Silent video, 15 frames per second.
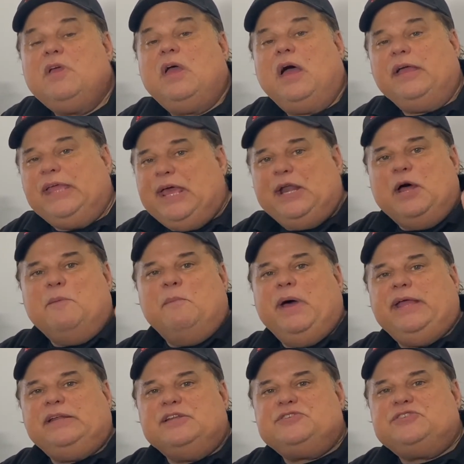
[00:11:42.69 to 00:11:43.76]
Again, I'm
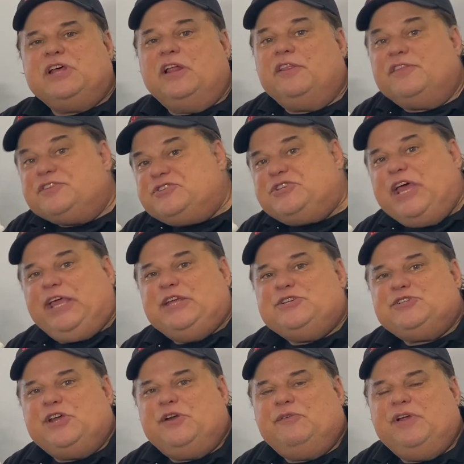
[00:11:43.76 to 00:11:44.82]
Mike Nacella, the second
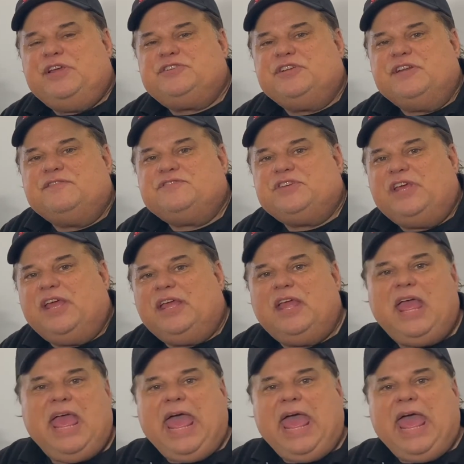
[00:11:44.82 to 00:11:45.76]
generation of Zing.